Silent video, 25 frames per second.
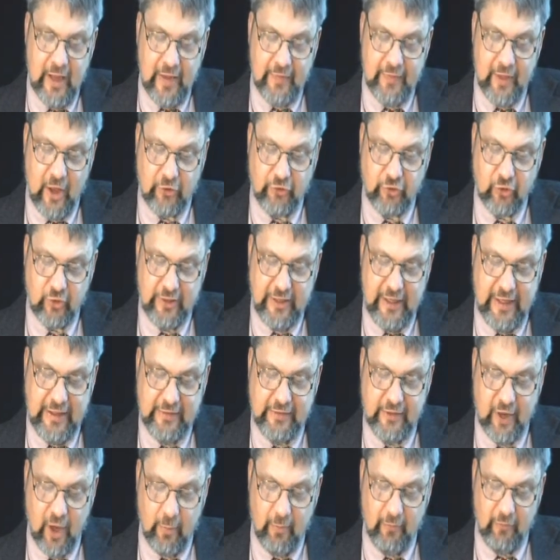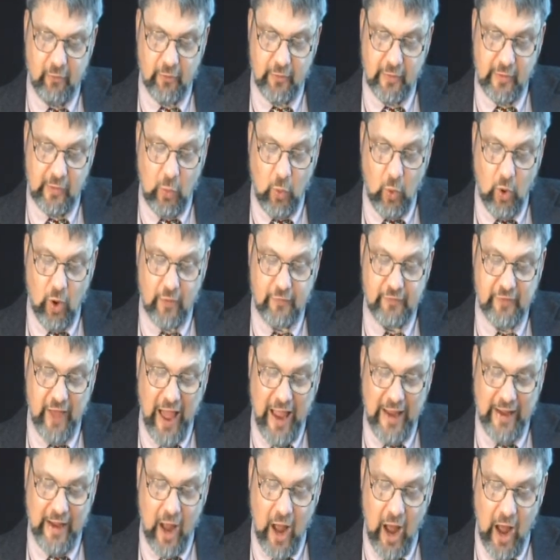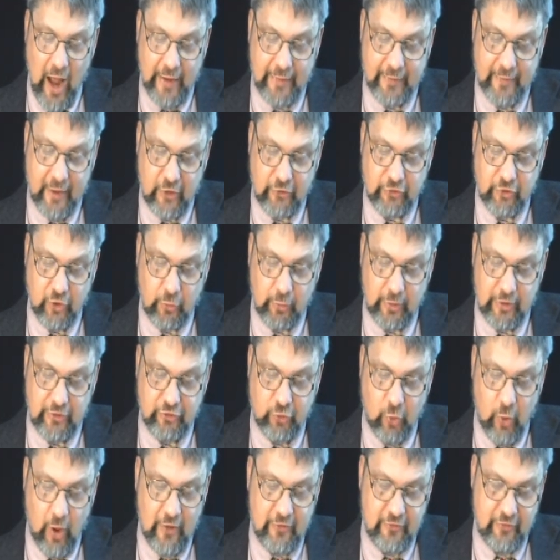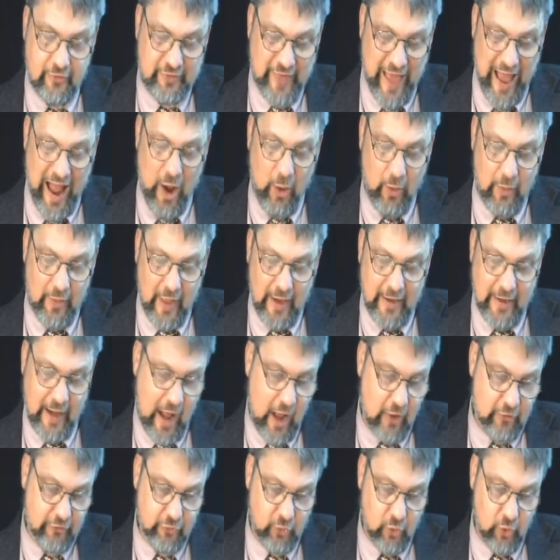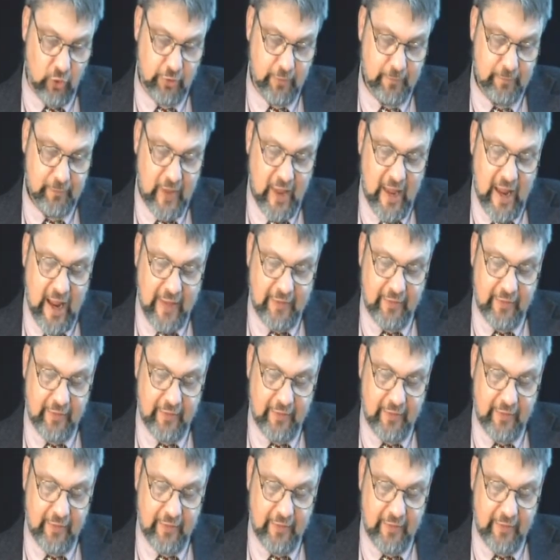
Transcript: And thou shalt eat there before the Lord thy God, and thou shalt rejoice, thou and thine household,